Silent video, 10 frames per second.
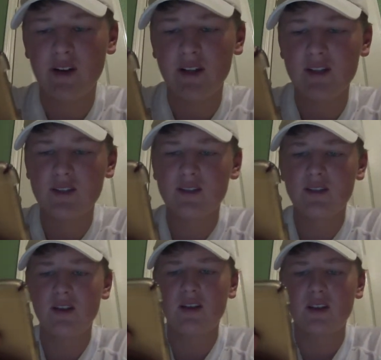I just
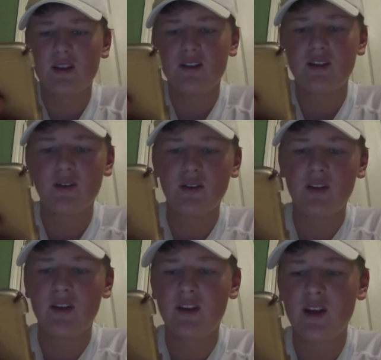Don't
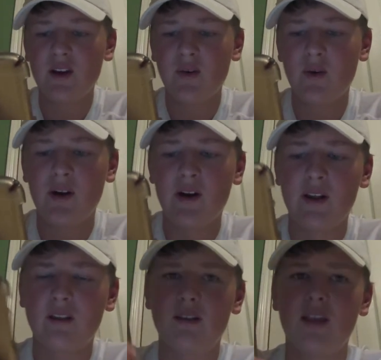really know where I
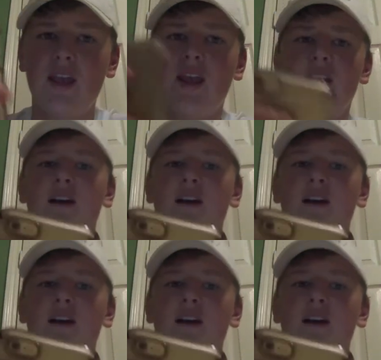can.